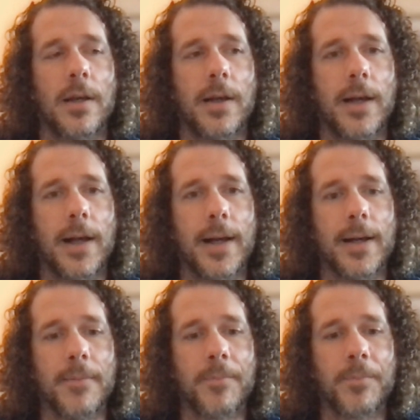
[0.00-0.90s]

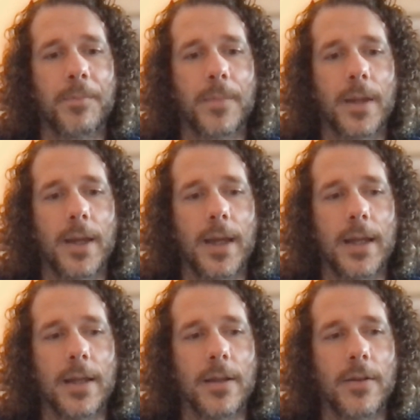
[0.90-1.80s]

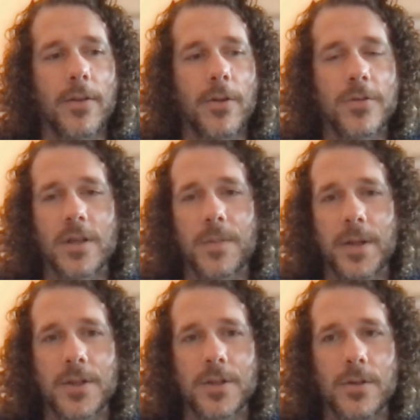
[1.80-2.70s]
And then those are going to be
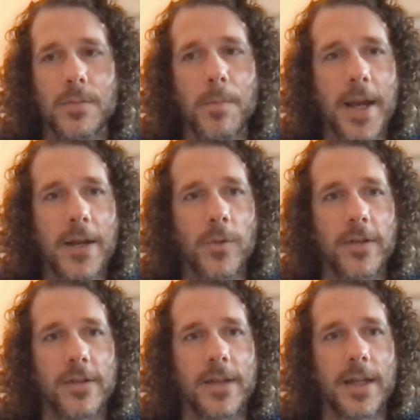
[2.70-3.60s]
the two main
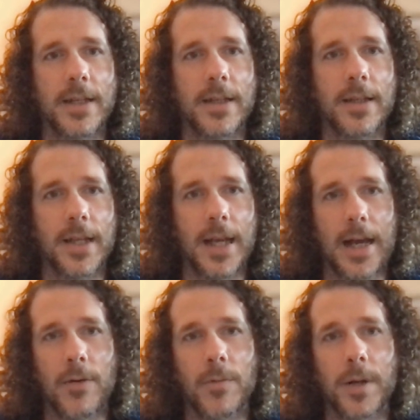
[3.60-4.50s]
ones that
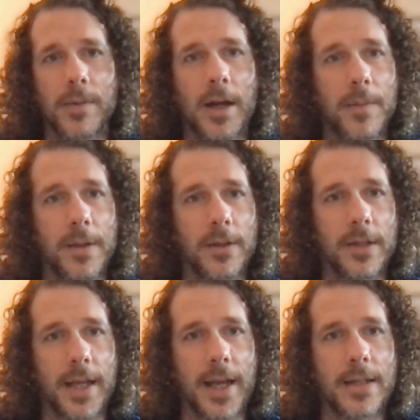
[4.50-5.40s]
I'll probably be
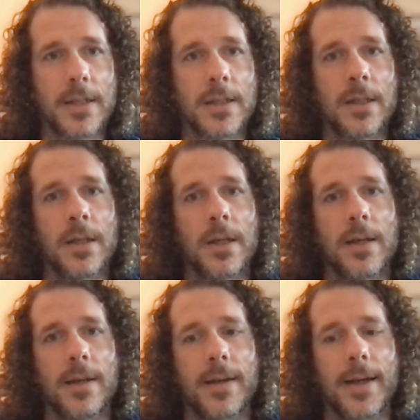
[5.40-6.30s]
looking at.
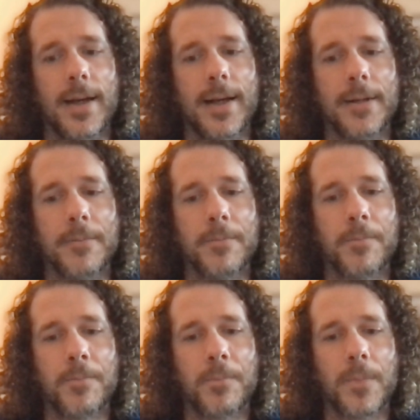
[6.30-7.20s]

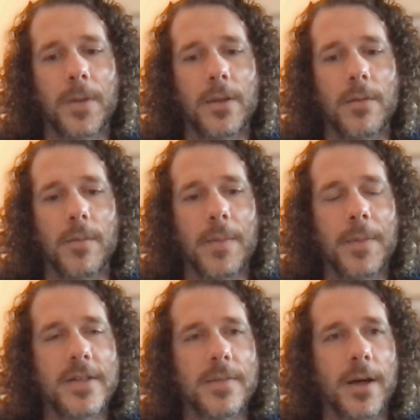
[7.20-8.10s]
There might
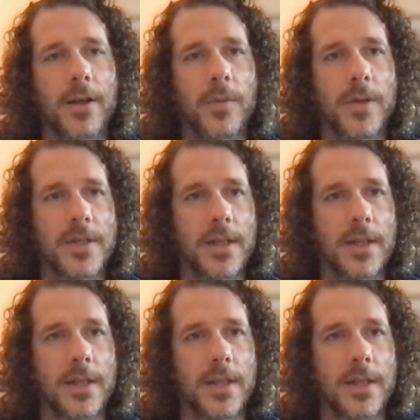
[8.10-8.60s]
be some other ones in